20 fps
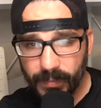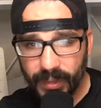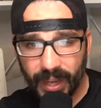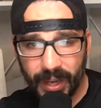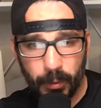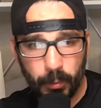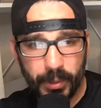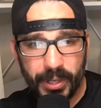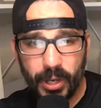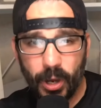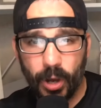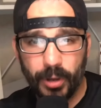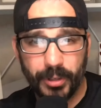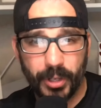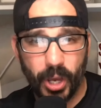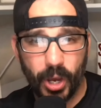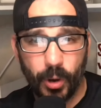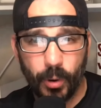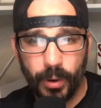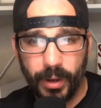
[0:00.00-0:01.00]
And we all
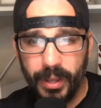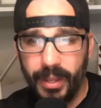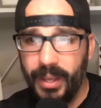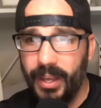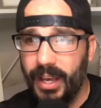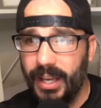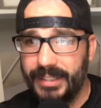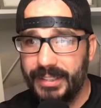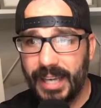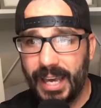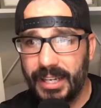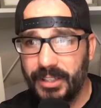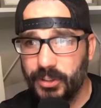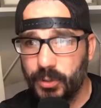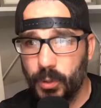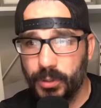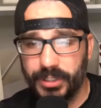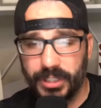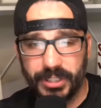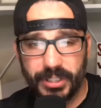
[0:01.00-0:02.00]
know a tight end
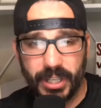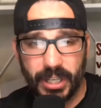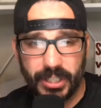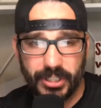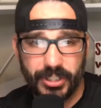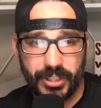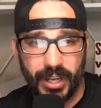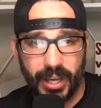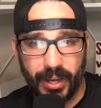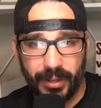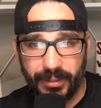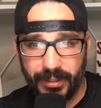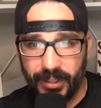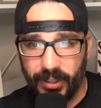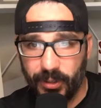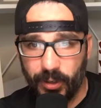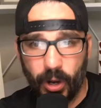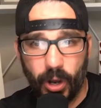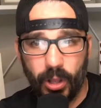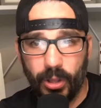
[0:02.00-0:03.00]
scores a touchdown,
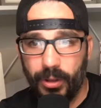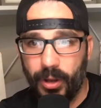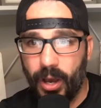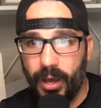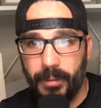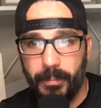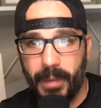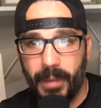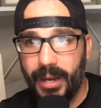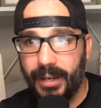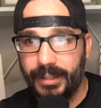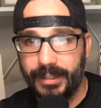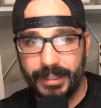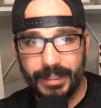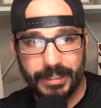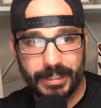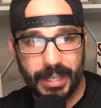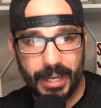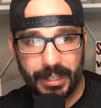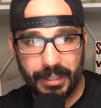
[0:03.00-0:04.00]
they're all automatically a
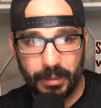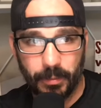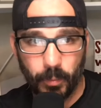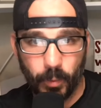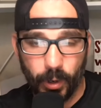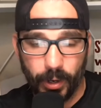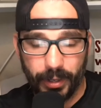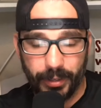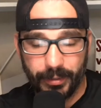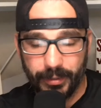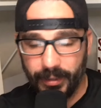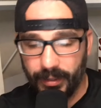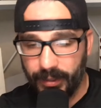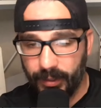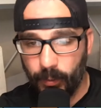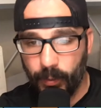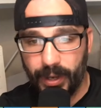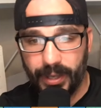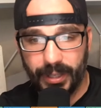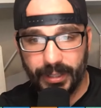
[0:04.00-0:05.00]
tight end 1, the
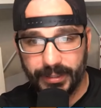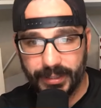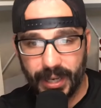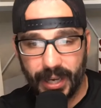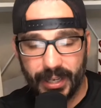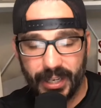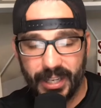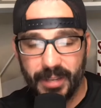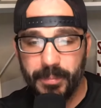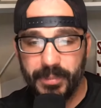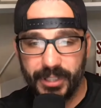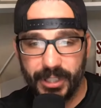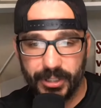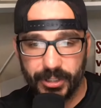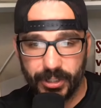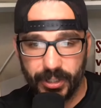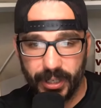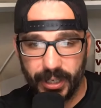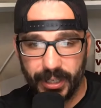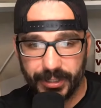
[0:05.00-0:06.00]
way the tight end
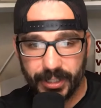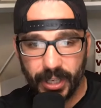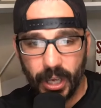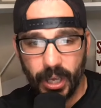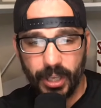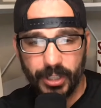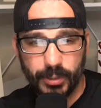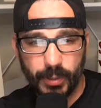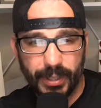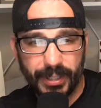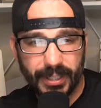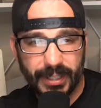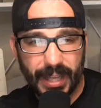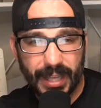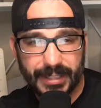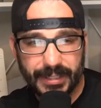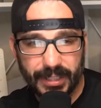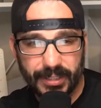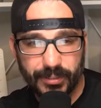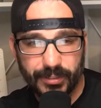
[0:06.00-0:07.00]
position is. So I think
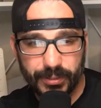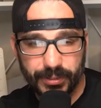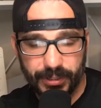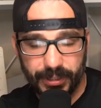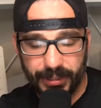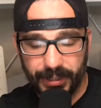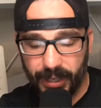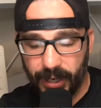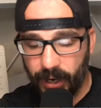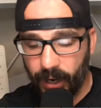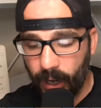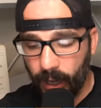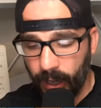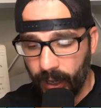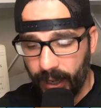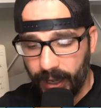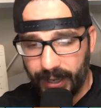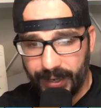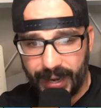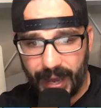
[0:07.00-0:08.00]
that's interesting there.
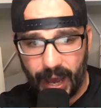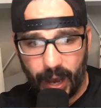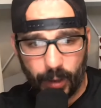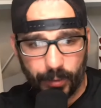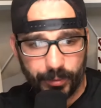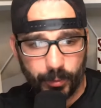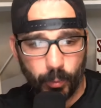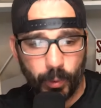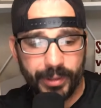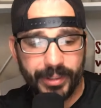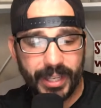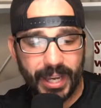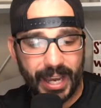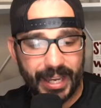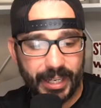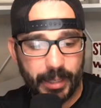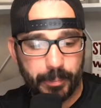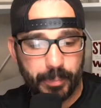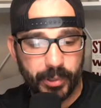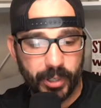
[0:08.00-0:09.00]
Now, the one thing I
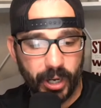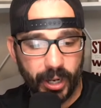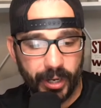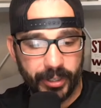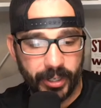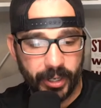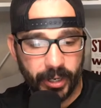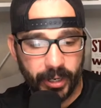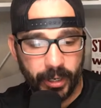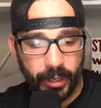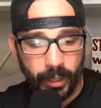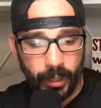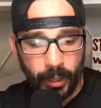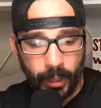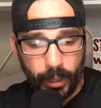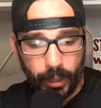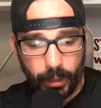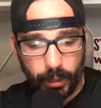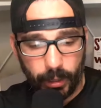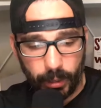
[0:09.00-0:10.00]
did put on here,
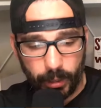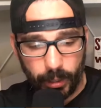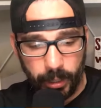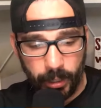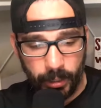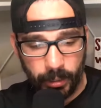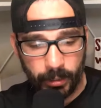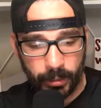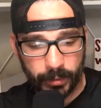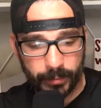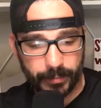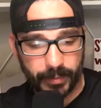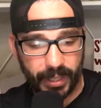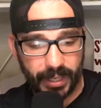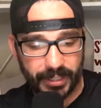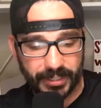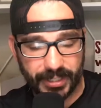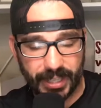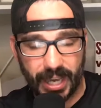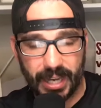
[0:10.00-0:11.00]
and it's
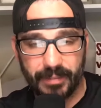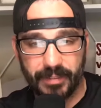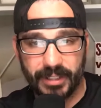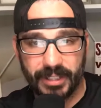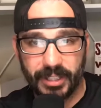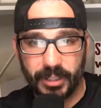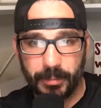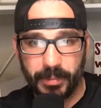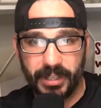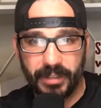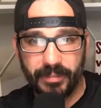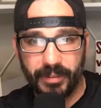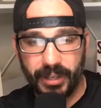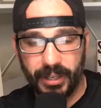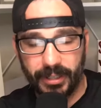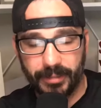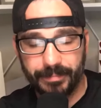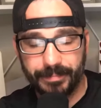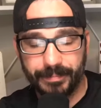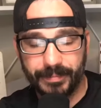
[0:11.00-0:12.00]
kind of a little bit
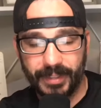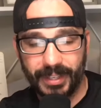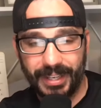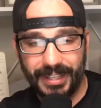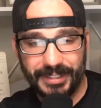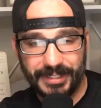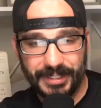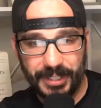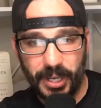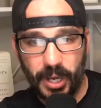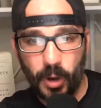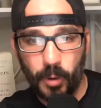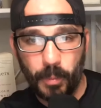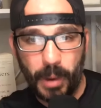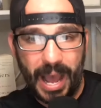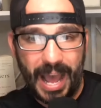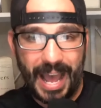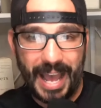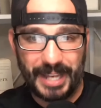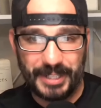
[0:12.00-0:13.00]
of it's a
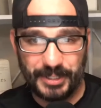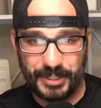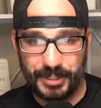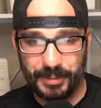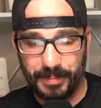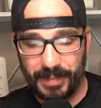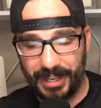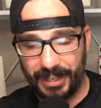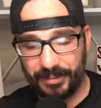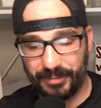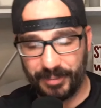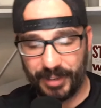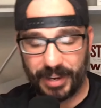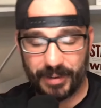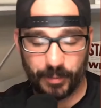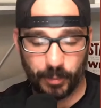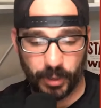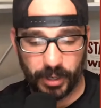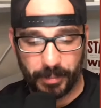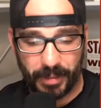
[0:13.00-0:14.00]
homage to
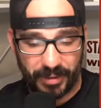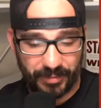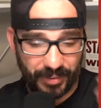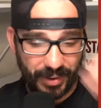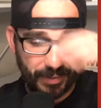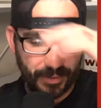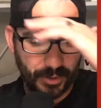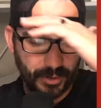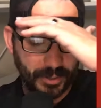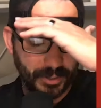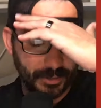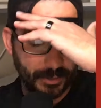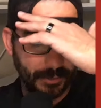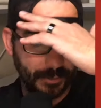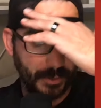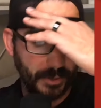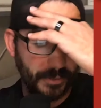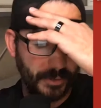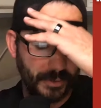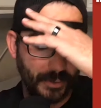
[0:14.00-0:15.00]
one of my favorite Christmas
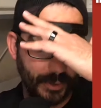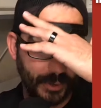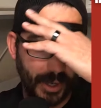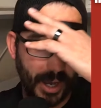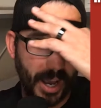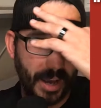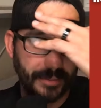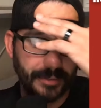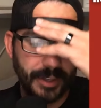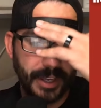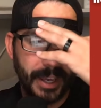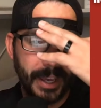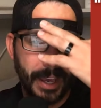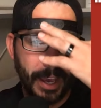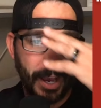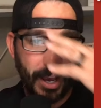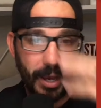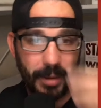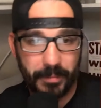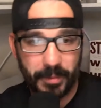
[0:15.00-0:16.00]
movie, Rudolph.
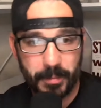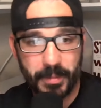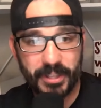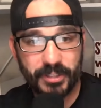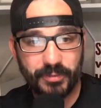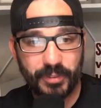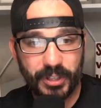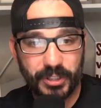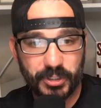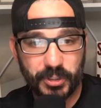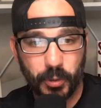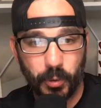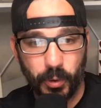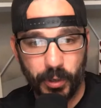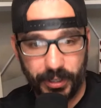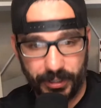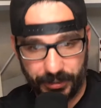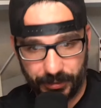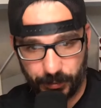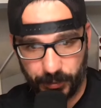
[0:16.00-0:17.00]
The misfit
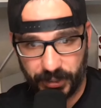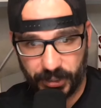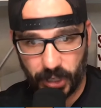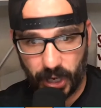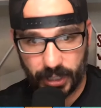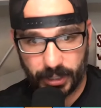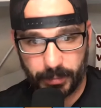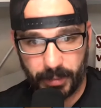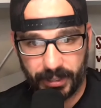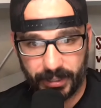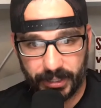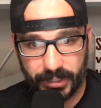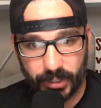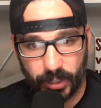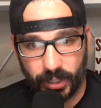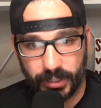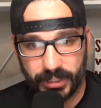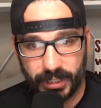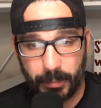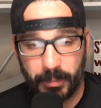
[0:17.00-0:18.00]
toys. We talked about this
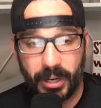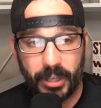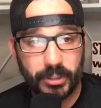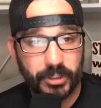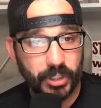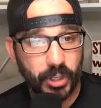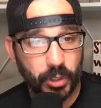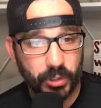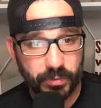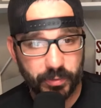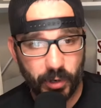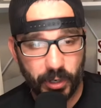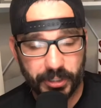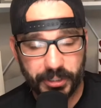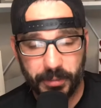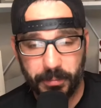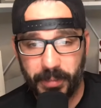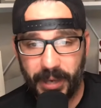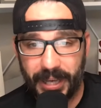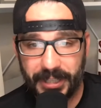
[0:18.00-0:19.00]
all the time when I used to coach
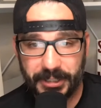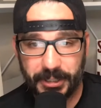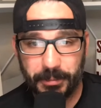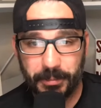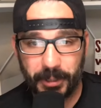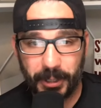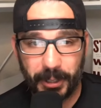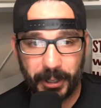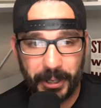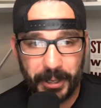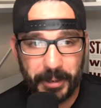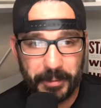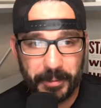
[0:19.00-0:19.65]
varsity basketball.